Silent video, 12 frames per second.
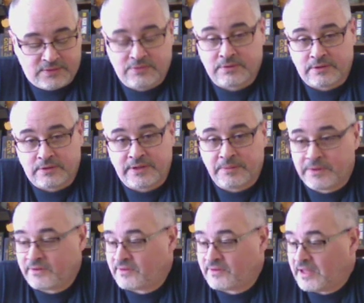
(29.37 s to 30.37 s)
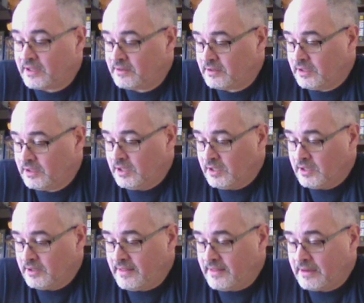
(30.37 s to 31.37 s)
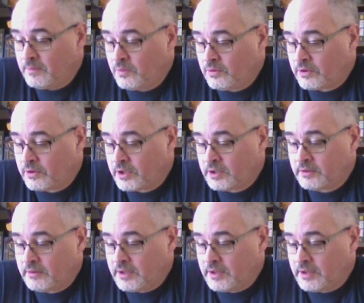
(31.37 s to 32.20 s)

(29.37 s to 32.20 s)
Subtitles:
horror that was that war.